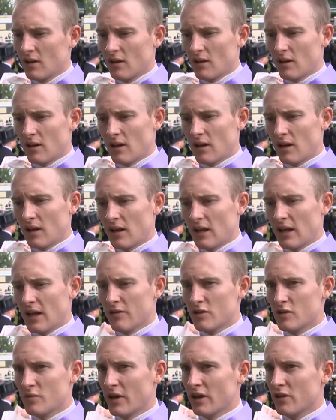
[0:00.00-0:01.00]
Uh,
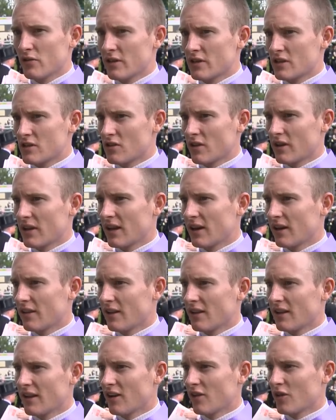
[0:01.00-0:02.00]
have as many drinks as I can, and
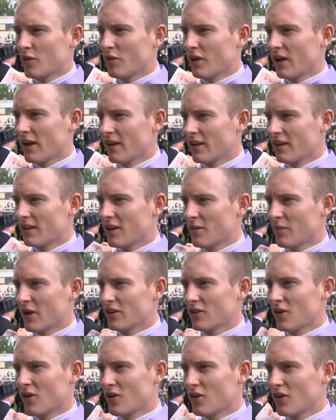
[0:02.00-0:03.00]
then get on the plane and get
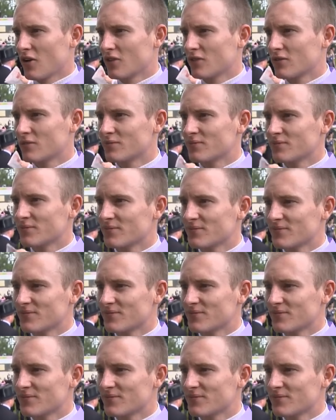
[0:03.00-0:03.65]
back to Hong Kong.